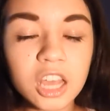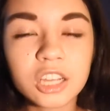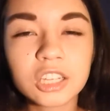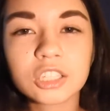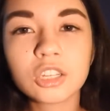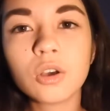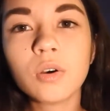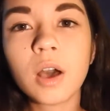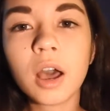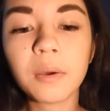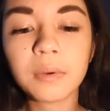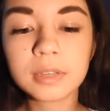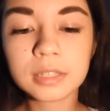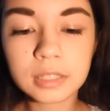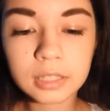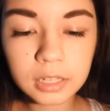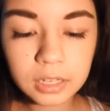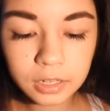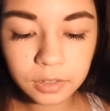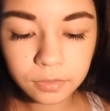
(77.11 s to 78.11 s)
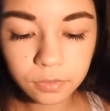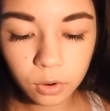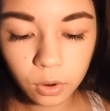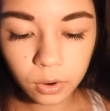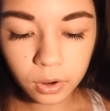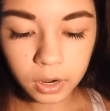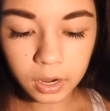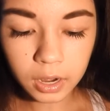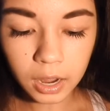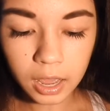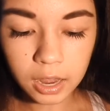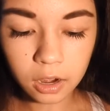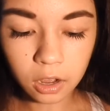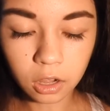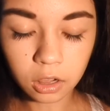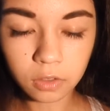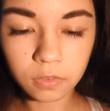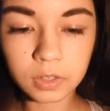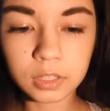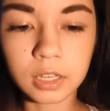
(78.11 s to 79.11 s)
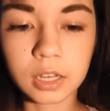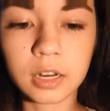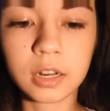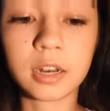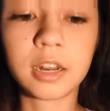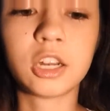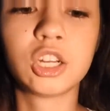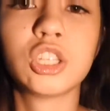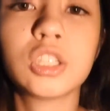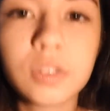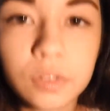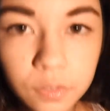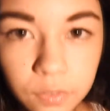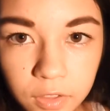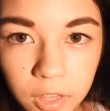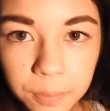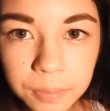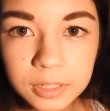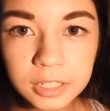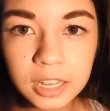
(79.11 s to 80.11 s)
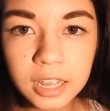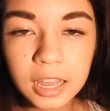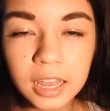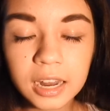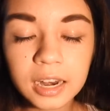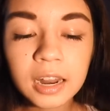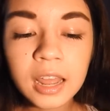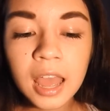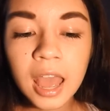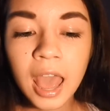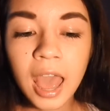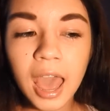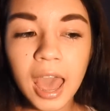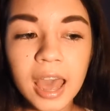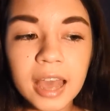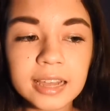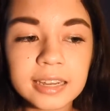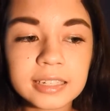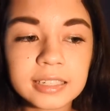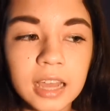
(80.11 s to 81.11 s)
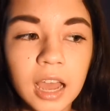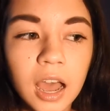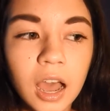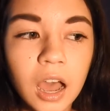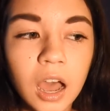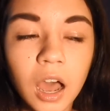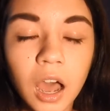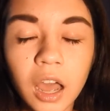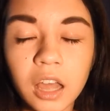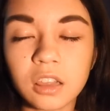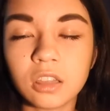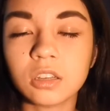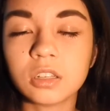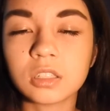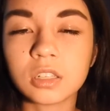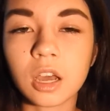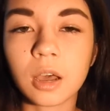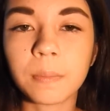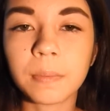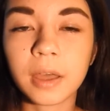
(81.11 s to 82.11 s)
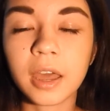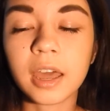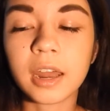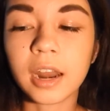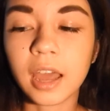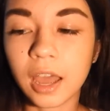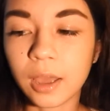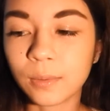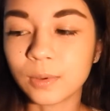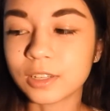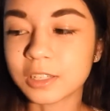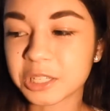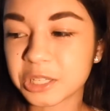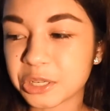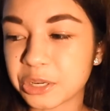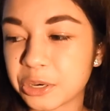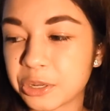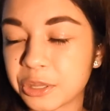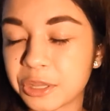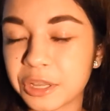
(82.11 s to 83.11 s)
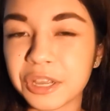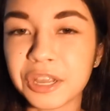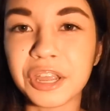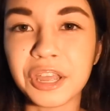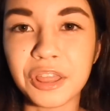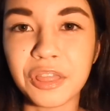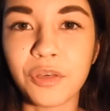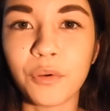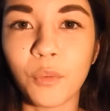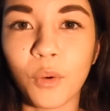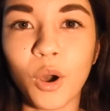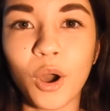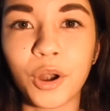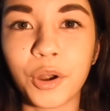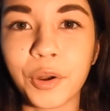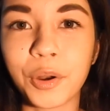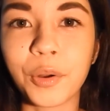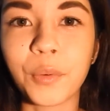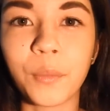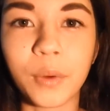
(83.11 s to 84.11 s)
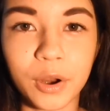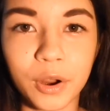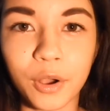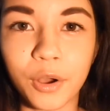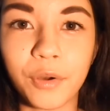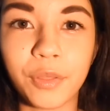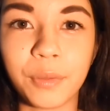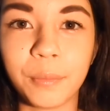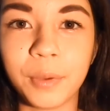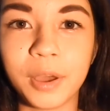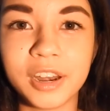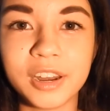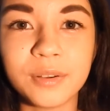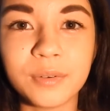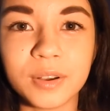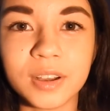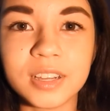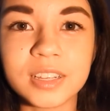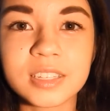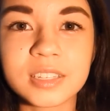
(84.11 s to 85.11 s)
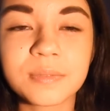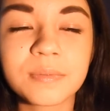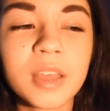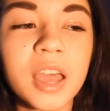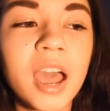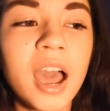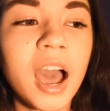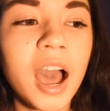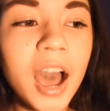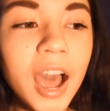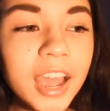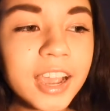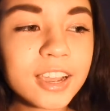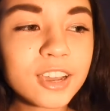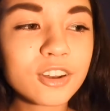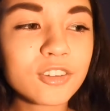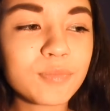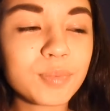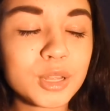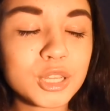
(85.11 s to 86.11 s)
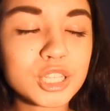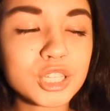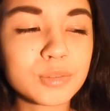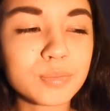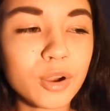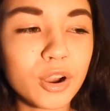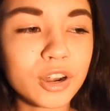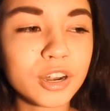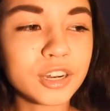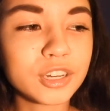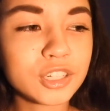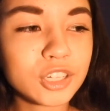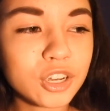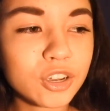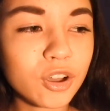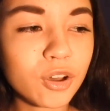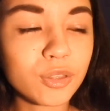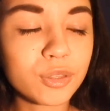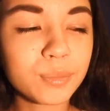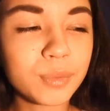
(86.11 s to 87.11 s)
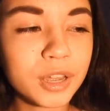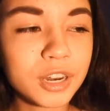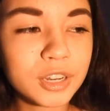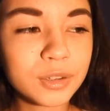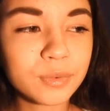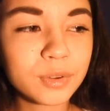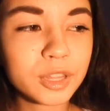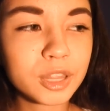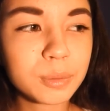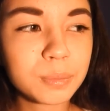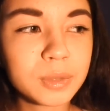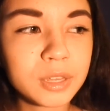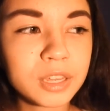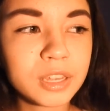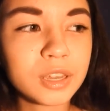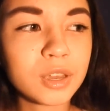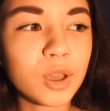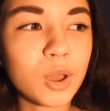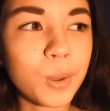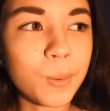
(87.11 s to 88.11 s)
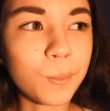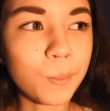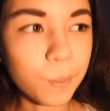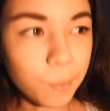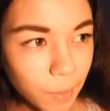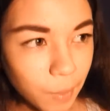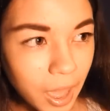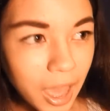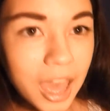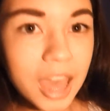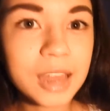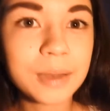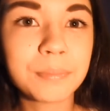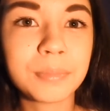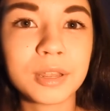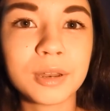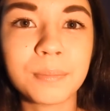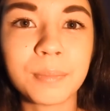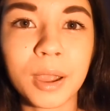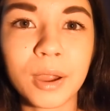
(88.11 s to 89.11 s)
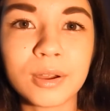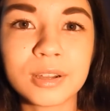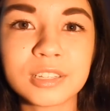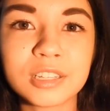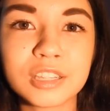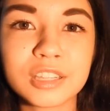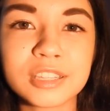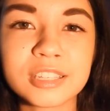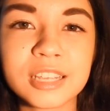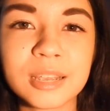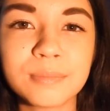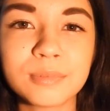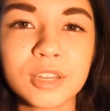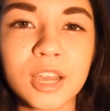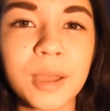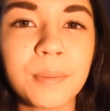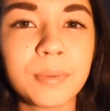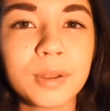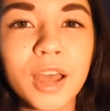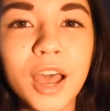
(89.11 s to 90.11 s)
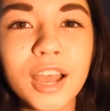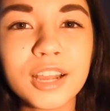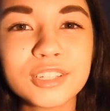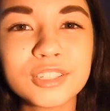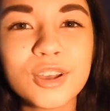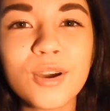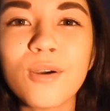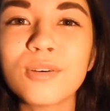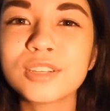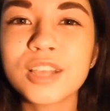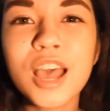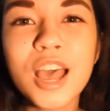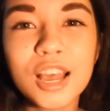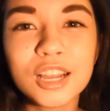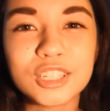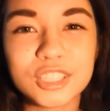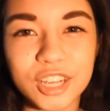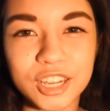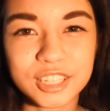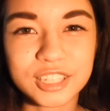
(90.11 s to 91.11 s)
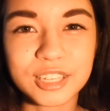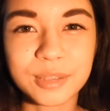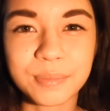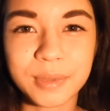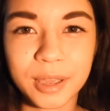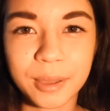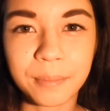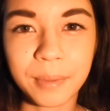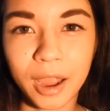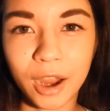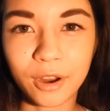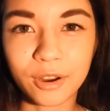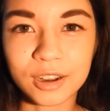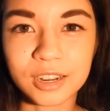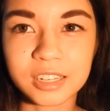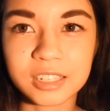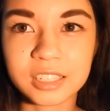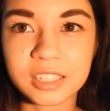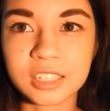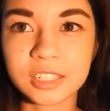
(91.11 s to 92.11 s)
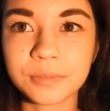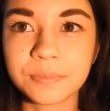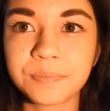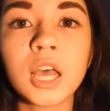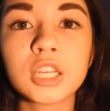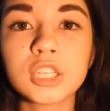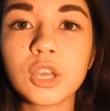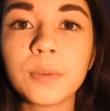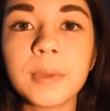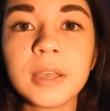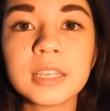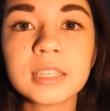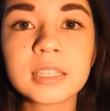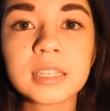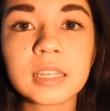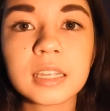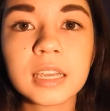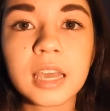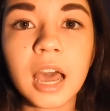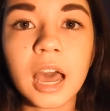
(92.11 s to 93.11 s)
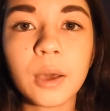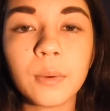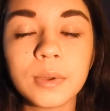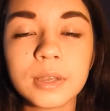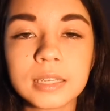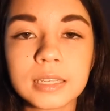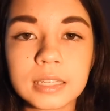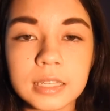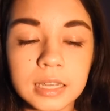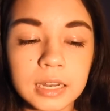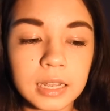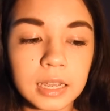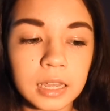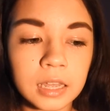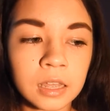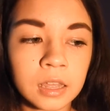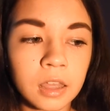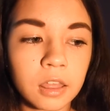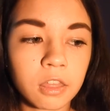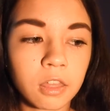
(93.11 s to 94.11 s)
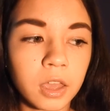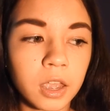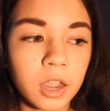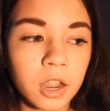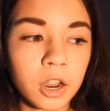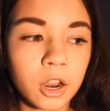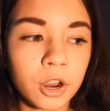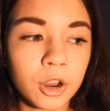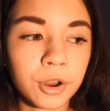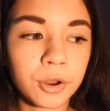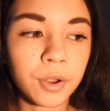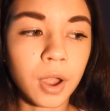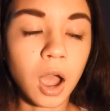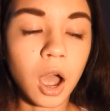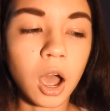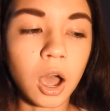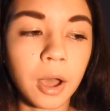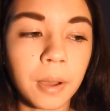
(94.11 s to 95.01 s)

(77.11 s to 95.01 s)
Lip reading: So I was leaning forward and all of a sudden I just flipped in and I looked up and I was literally in the water where all the money was. I could have been smart and took all the money with me and been embarrassed at the same time, but I chose just to be embarrassed. So basically, I was sitting there,